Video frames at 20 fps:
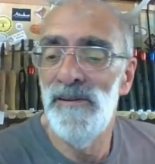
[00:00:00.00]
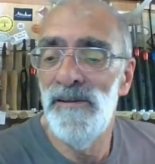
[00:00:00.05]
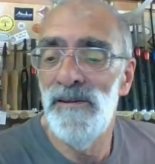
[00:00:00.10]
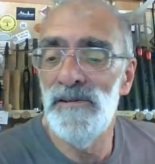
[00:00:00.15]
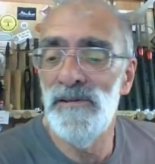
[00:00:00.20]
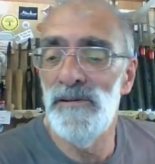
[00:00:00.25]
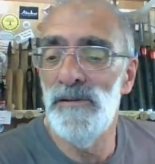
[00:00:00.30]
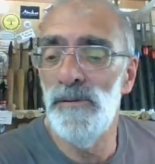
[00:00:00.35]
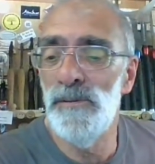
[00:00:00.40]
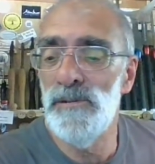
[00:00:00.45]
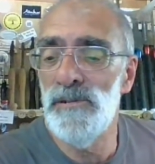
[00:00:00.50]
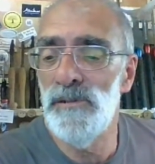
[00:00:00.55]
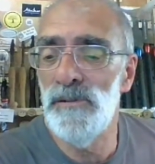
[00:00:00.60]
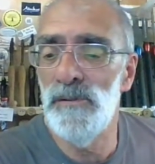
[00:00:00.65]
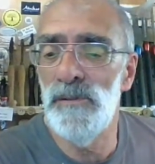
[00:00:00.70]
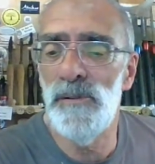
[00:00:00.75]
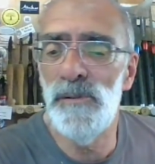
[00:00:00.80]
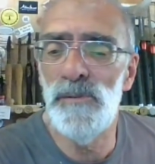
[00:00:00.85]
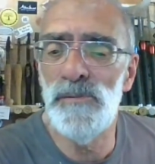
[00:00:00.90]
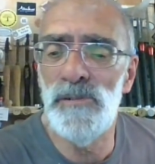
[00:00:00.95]
As a new
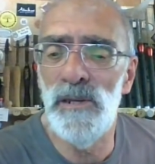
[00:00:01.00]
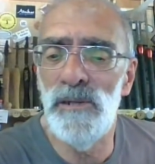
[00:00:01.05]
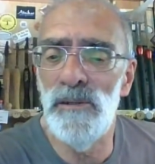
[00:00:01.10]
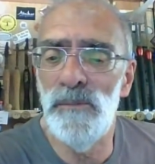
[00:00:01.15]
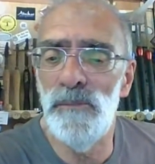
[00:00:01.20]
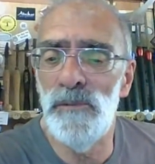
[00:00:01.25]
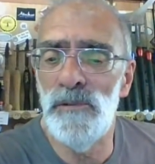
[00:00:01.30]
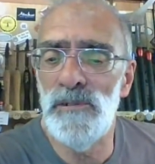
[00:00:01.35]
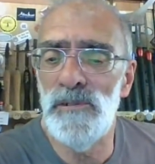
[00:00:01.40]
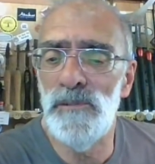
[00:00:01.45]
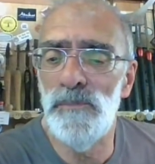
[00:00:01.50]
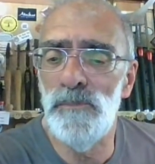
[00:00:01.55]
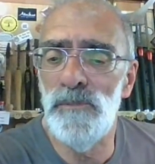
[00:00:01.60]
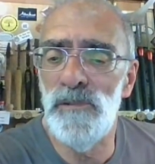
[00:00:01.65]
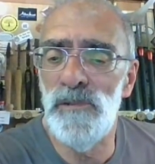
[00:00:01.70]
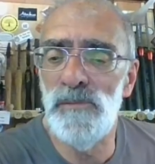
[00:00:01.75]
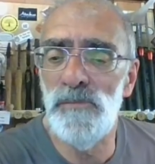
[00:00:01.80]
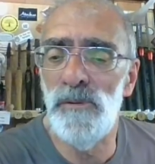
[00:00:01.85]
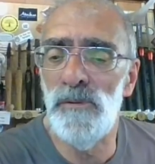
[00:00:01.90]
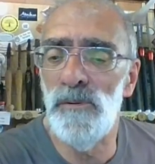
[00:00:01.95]
Australian, I was getting a bit dis-
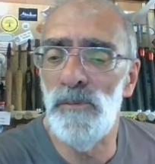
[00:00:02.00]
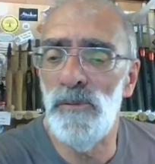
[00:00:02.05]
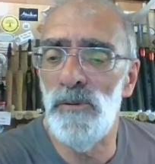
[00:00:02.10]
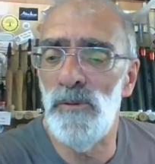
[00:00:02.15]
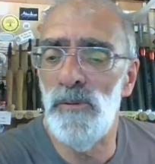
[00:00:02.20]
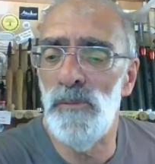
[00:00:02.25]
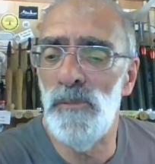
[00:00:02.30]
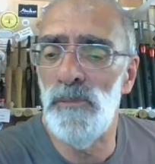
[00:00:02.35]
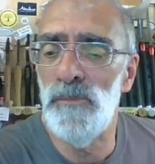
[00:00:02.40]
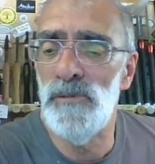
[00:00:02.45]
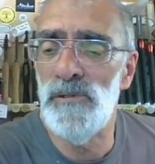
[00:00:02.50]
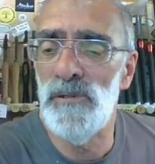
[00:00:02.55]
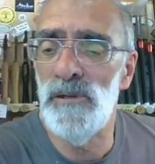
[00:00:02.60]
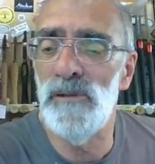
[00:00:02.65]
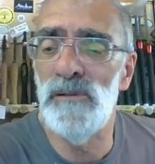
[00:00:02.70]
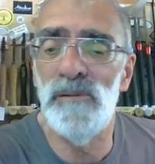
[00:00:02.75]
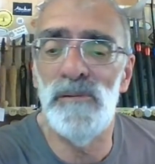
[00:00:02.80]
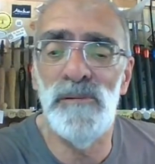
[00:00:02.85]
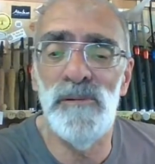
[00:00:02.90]
despondent with all my mistakes.